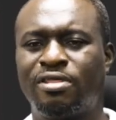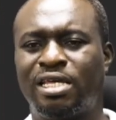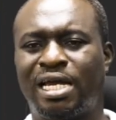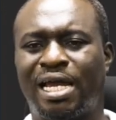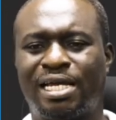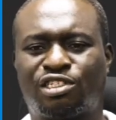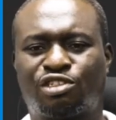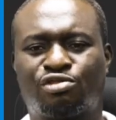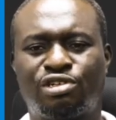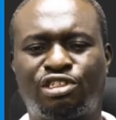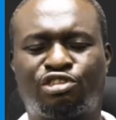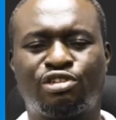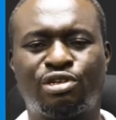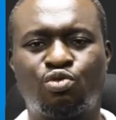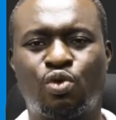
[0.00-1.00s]
the
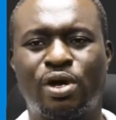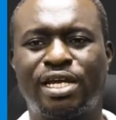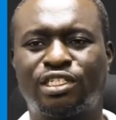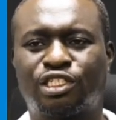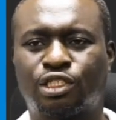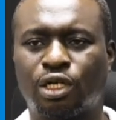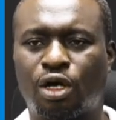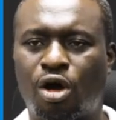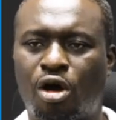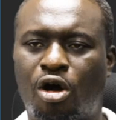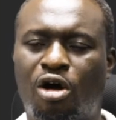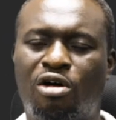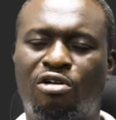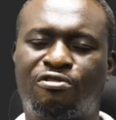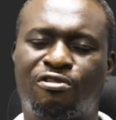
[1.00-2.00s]
excretory waste
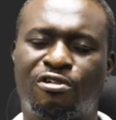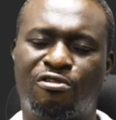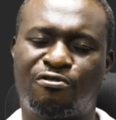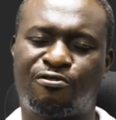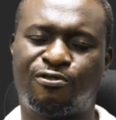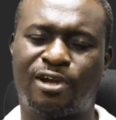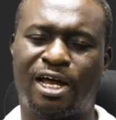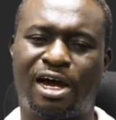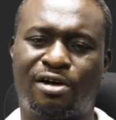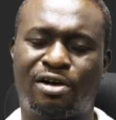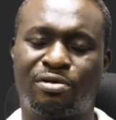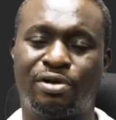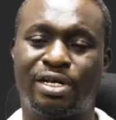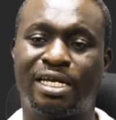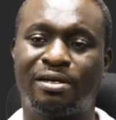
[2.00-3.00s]
of
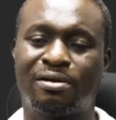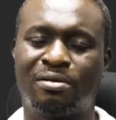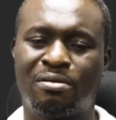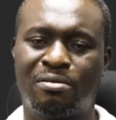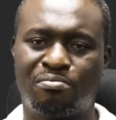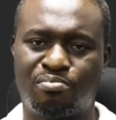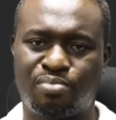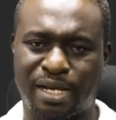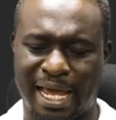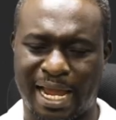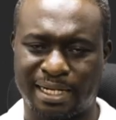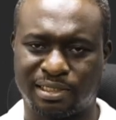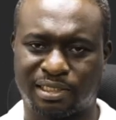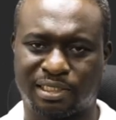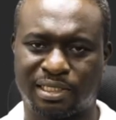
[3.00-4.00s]
flowering
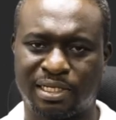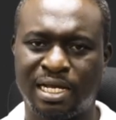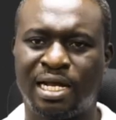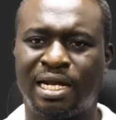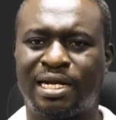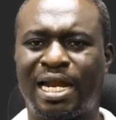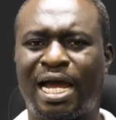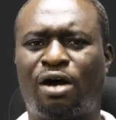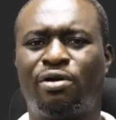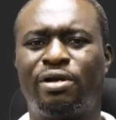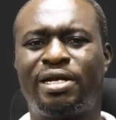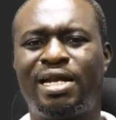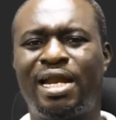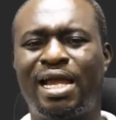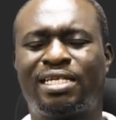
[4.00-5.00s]
plants.
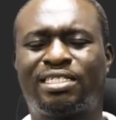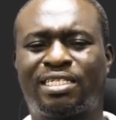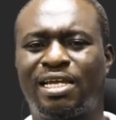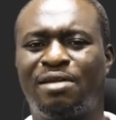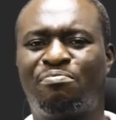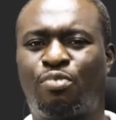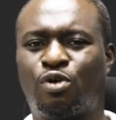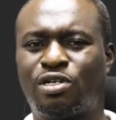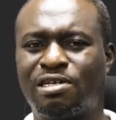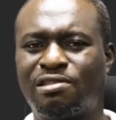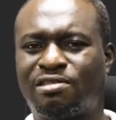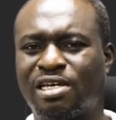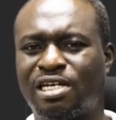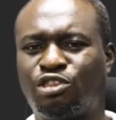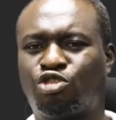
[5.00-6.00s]
Now, next
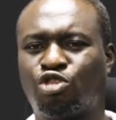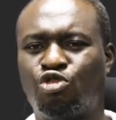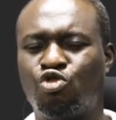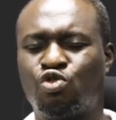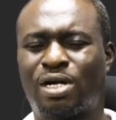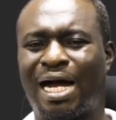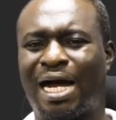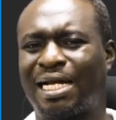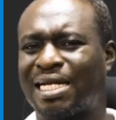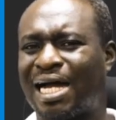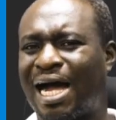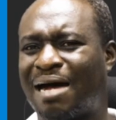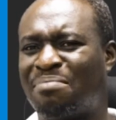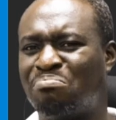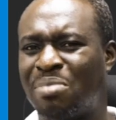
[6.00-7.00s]
important thing to look at
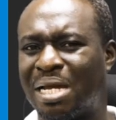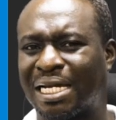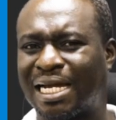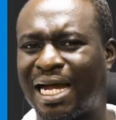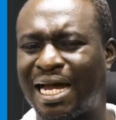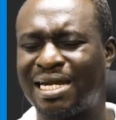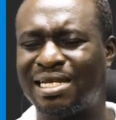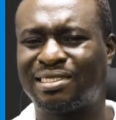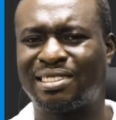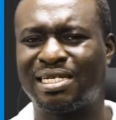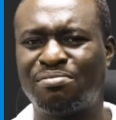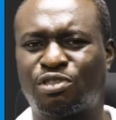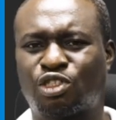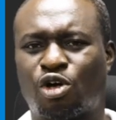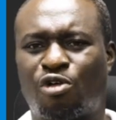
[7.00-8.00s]
are
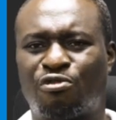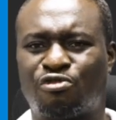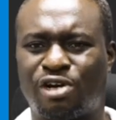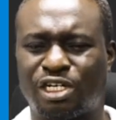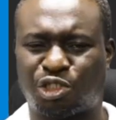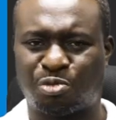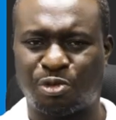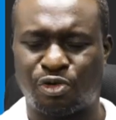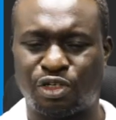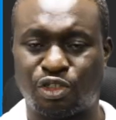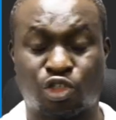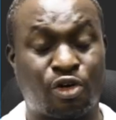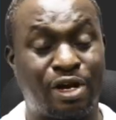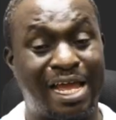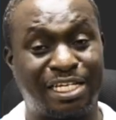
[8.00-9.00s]
mechanisms of
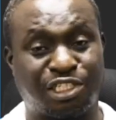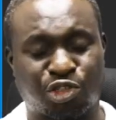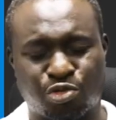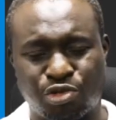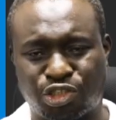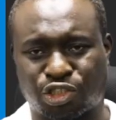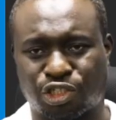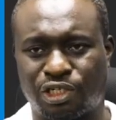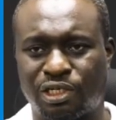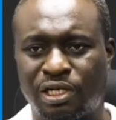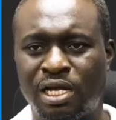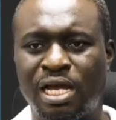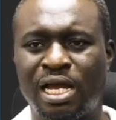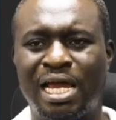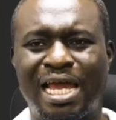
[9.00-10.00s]
respiratory, sorry,
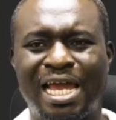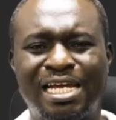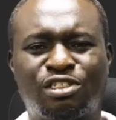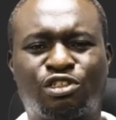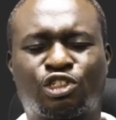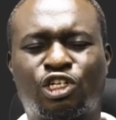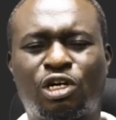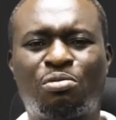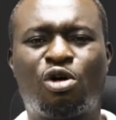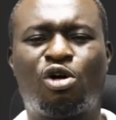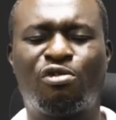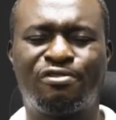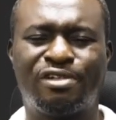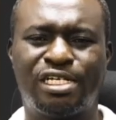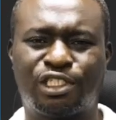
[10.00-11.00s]
excretion in some
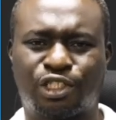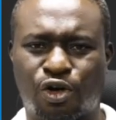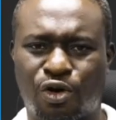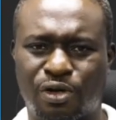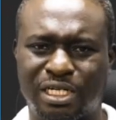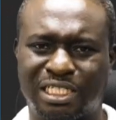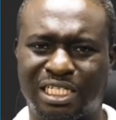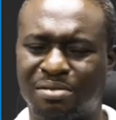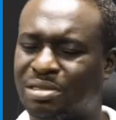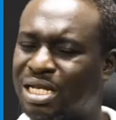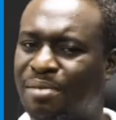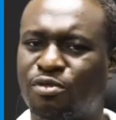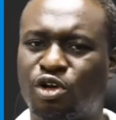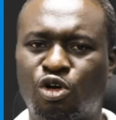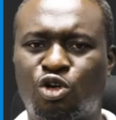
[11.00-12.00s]
of these organisms.
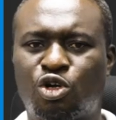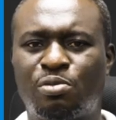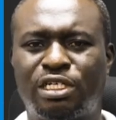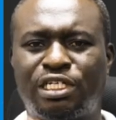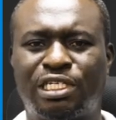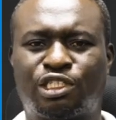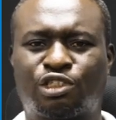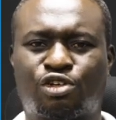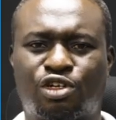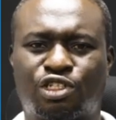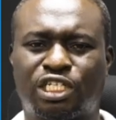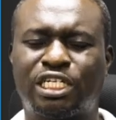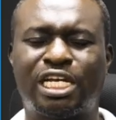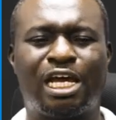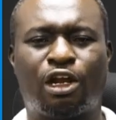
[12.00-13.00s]
I'm not going to be
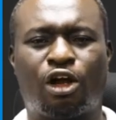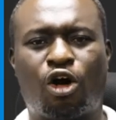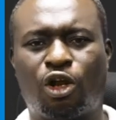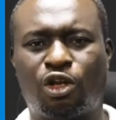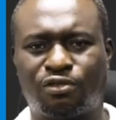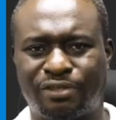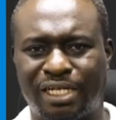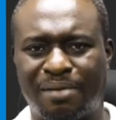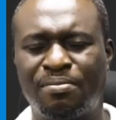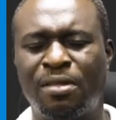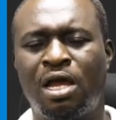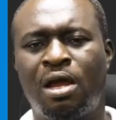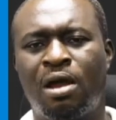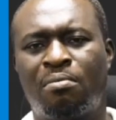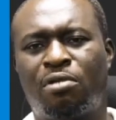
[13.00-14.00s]
discussing all of them,
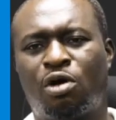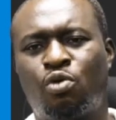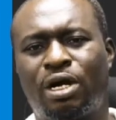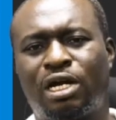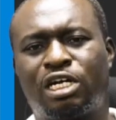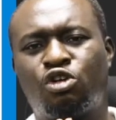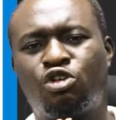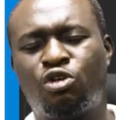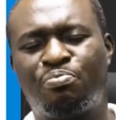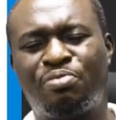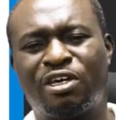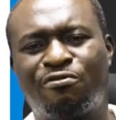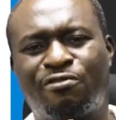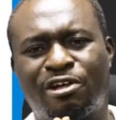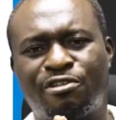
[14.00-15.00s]
but we're going to
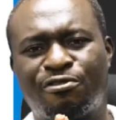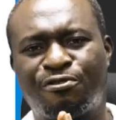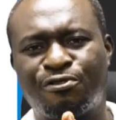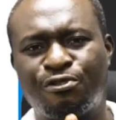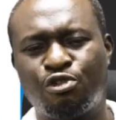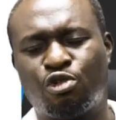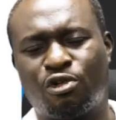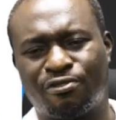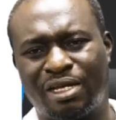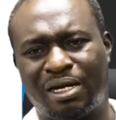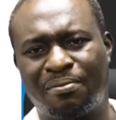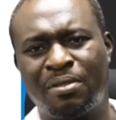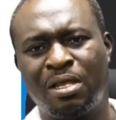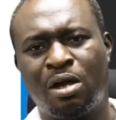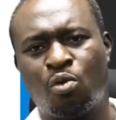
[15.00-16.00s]
pick very few of
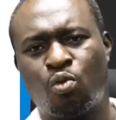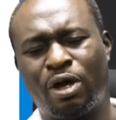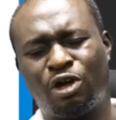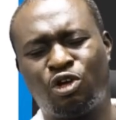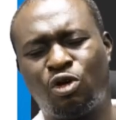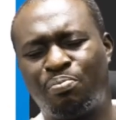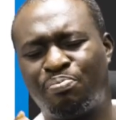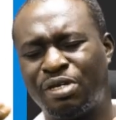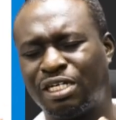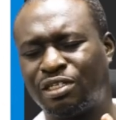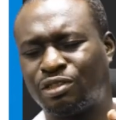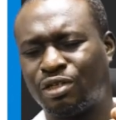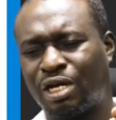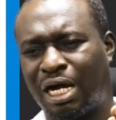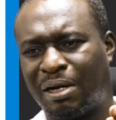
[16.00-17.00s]
them. We're going to
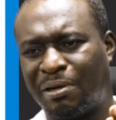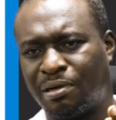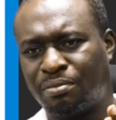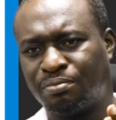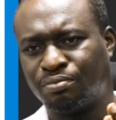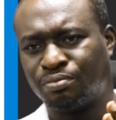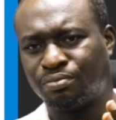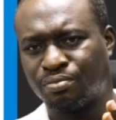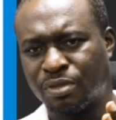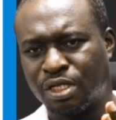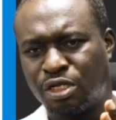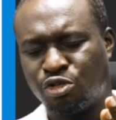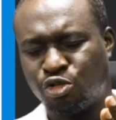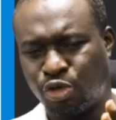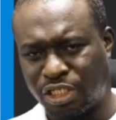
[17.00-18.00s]
pick um,
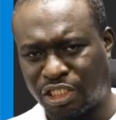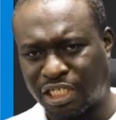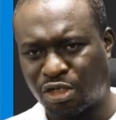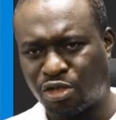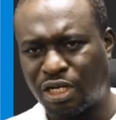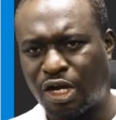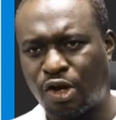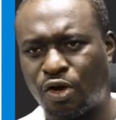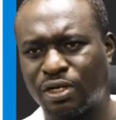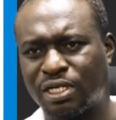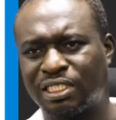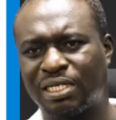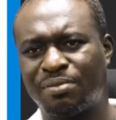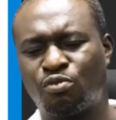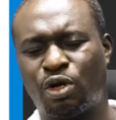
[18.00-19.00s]
unicellular
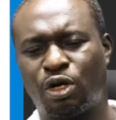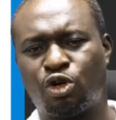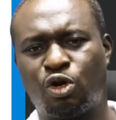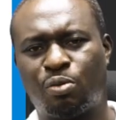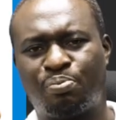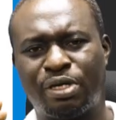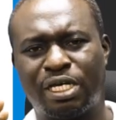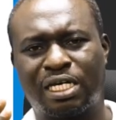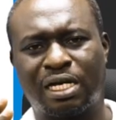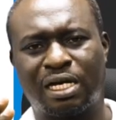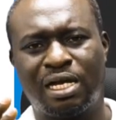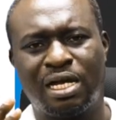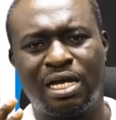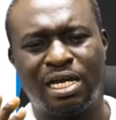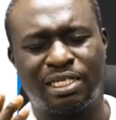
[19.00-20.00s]
organism. We're going to pick
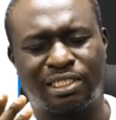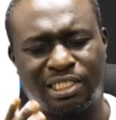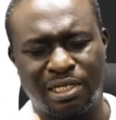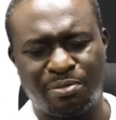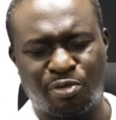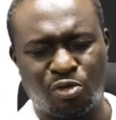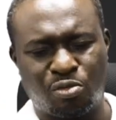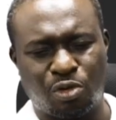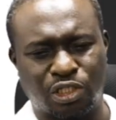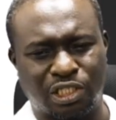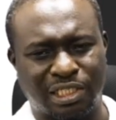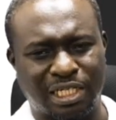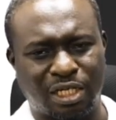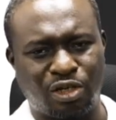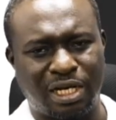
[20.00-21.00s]
a simple
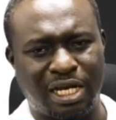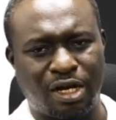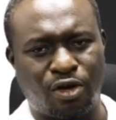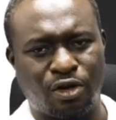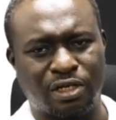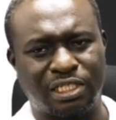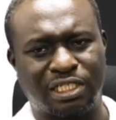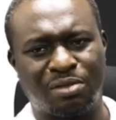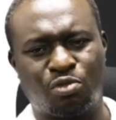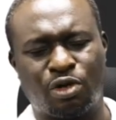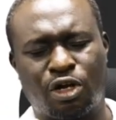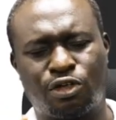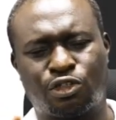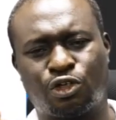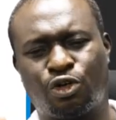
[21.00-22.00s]
multicellular organism.
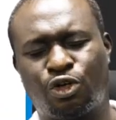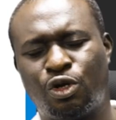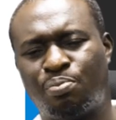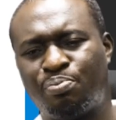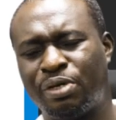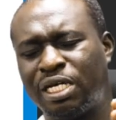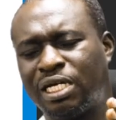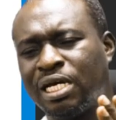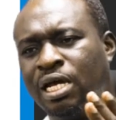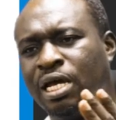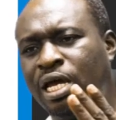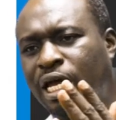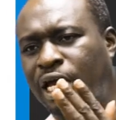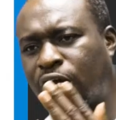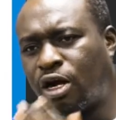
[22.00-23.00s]
We're also going to pick
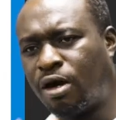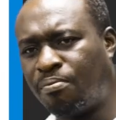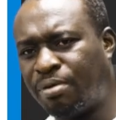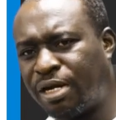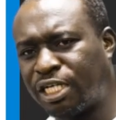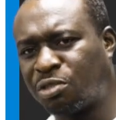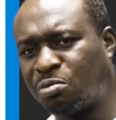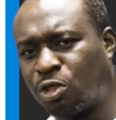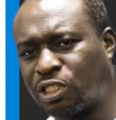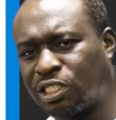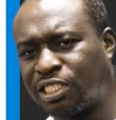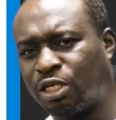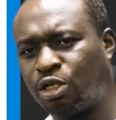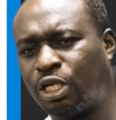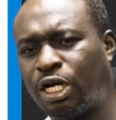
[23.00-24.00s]
a complex
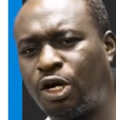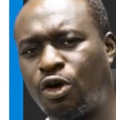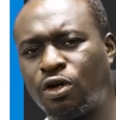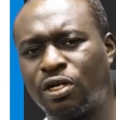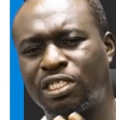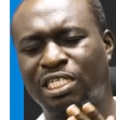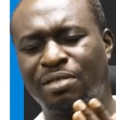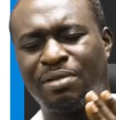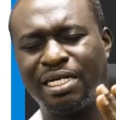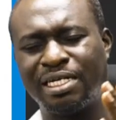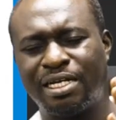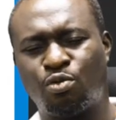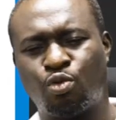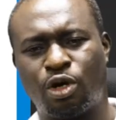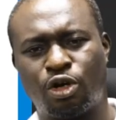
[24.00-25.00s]
multicellular organism,
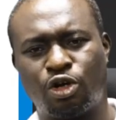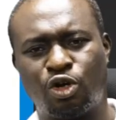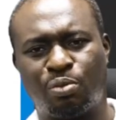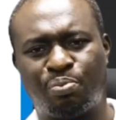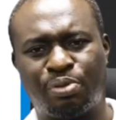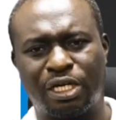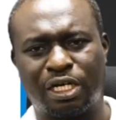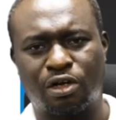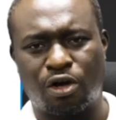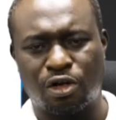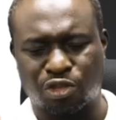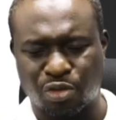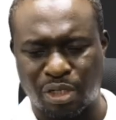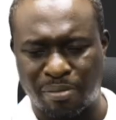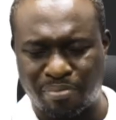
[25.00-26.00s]
and then we're going to pick
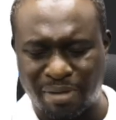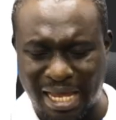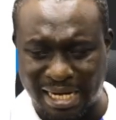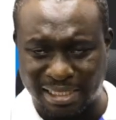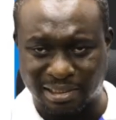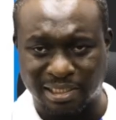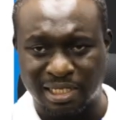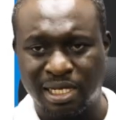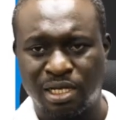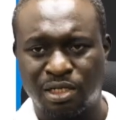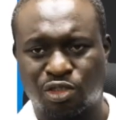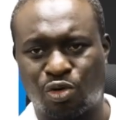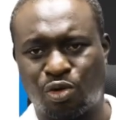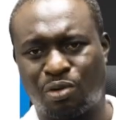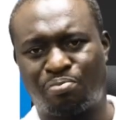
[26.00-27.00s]
also a plant.
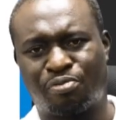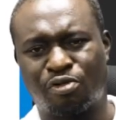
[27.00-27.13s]
So